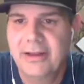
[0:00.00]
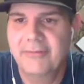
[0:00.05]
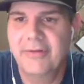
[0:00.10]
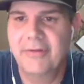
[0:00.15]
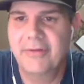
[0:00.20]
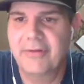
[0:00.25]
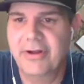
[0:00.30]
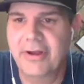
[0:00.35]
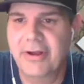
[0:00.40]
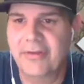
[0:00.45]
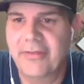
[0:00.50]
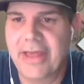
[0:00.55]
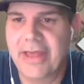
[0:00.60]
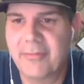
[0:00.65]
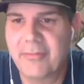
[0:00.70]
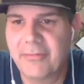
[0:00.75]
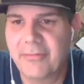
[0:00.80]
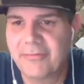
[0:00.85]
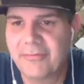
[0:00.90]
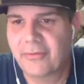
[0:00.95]
I've never done
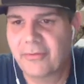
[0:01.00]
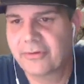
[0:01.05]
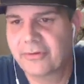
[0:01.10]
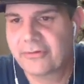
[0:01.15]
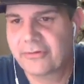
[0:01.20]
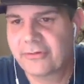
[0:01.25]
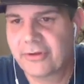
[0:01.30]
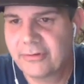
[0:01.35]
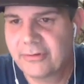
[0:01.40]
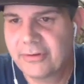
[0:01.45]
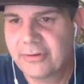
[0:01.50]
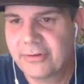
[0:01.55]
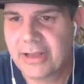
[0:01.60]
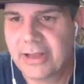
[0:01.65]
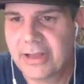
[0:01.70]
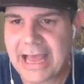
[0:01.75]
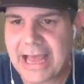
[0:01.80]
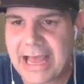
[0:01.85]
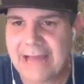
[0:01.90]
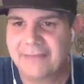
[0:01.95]
that before. So
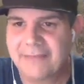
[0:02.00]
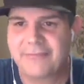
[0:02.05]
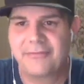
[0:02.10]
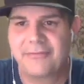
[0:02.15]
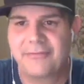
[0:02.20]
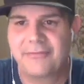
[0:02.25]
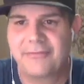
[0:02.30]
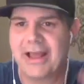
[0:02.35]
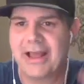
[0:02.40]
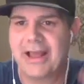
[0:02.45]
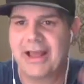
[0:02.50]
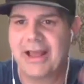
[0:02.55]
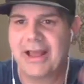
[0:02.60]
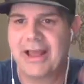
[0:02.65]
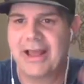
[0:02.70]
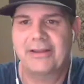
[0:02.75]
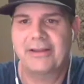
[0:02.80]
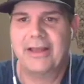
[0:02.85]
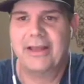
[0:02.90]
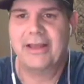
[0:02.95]
add friend.
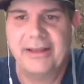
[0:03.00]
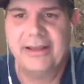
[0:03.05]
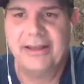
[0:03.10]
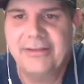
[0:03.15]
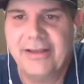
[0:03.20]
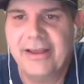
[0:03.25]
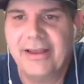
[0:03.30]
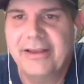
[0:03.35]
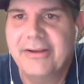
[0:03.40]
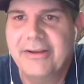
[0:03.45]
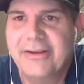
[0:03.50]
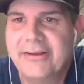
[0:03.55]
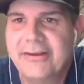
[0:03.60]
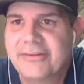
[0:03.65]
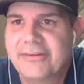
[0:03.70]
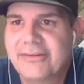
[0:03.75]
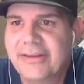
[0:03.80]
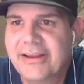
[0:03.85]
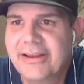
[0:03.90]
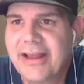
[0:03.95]
I hear
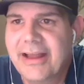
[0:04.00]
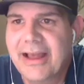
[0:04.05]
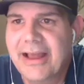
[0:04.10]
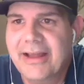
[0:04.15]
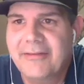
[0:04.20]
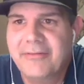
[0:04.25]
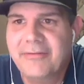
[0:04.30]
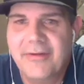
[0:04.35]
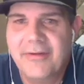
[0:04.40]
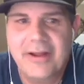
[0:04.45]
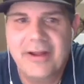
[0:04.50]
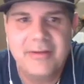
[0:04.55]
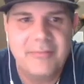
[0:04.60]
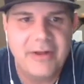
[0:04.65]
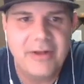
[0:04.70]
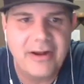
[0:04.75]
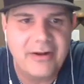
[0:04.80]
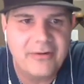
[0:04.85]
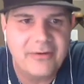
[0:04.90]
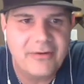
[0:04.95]
you saying add
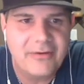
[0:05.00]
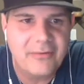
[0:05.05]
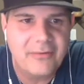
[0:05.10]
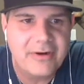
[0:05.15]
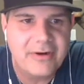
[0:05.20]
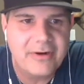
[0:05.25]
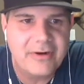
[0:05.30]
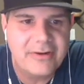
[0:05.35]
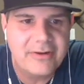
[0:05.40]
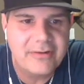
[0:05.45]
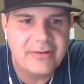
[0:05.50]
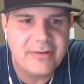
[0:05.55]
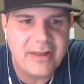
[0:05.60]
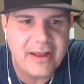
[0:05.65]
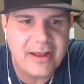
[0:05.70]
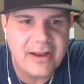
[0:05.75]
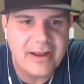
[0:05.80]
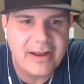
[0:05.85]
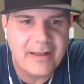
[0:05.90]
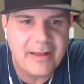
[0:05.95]
friend, but I don't know where to do
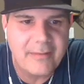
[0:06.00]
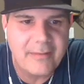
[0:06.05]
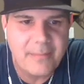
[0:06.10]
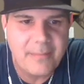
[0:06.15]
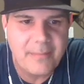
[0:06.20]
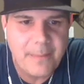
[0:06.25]
that at.